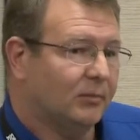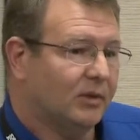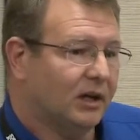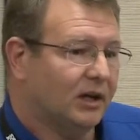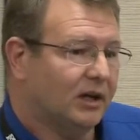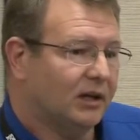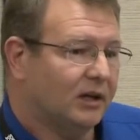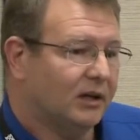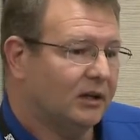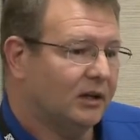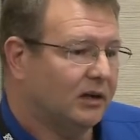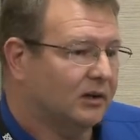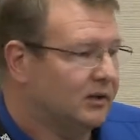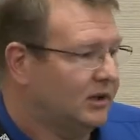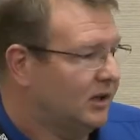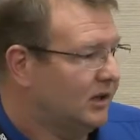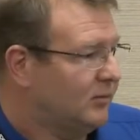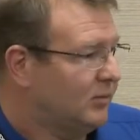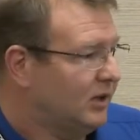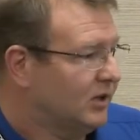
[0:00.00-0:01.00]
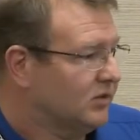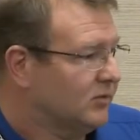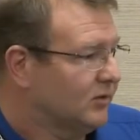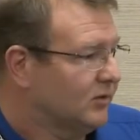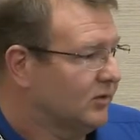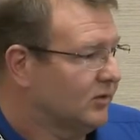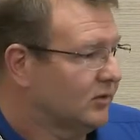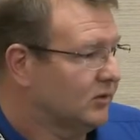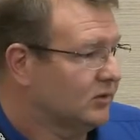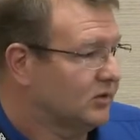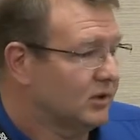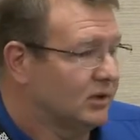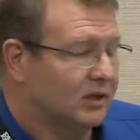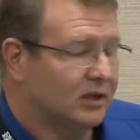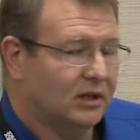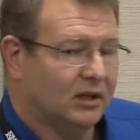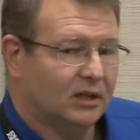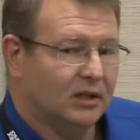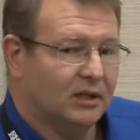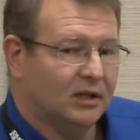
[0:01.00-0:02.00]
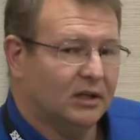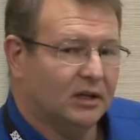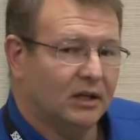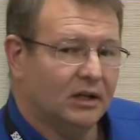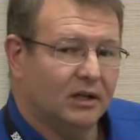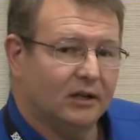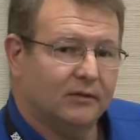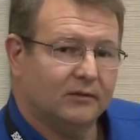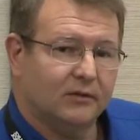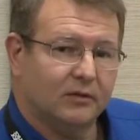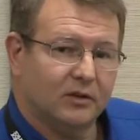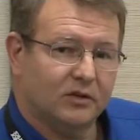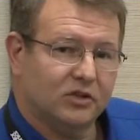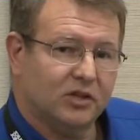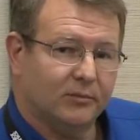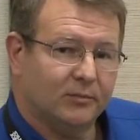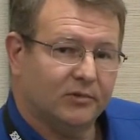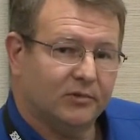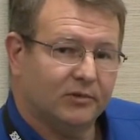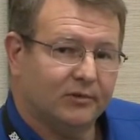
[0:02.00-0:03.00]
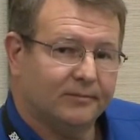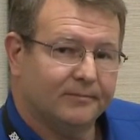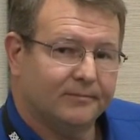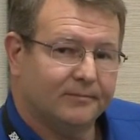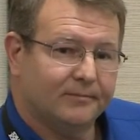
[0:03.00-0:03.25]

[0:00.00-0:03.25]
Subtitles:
by our data management solution for the chips.